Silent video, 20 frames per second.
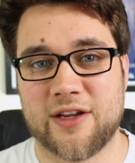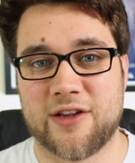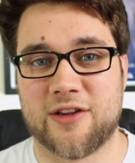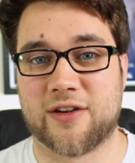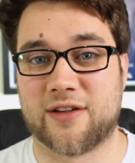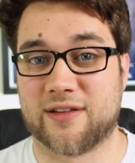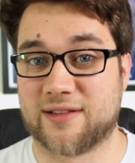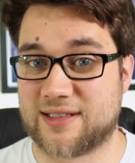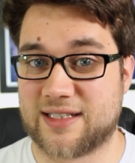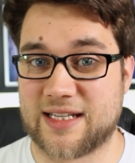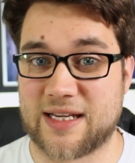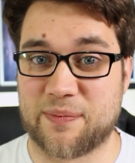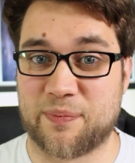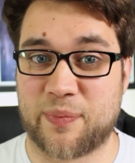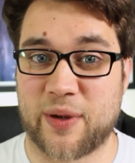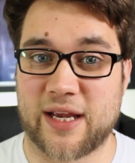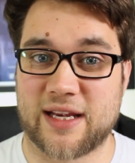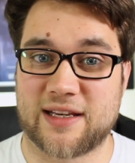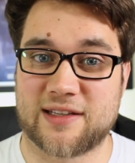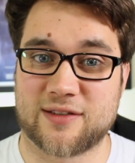You can see
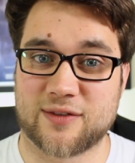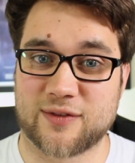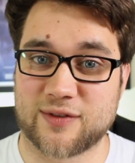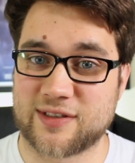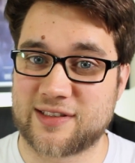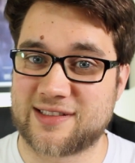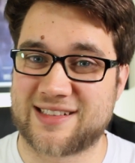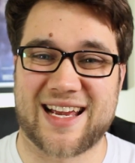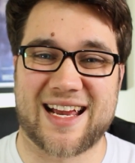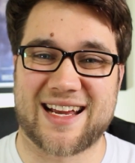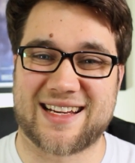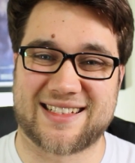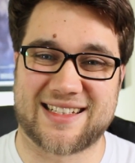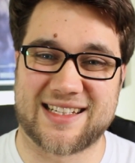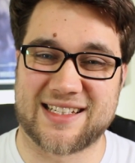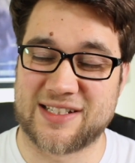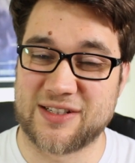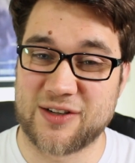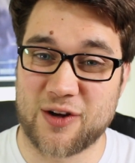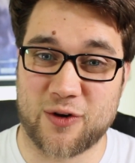pixels, text
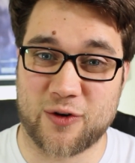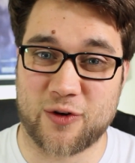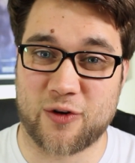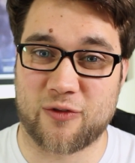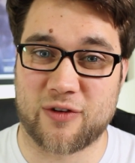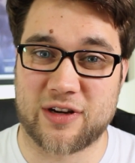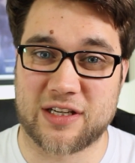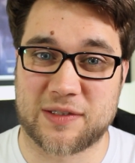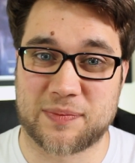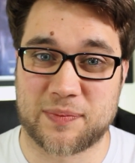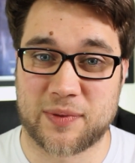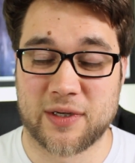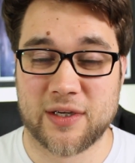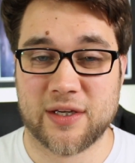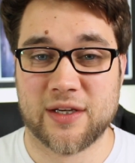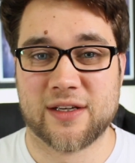is not crisp,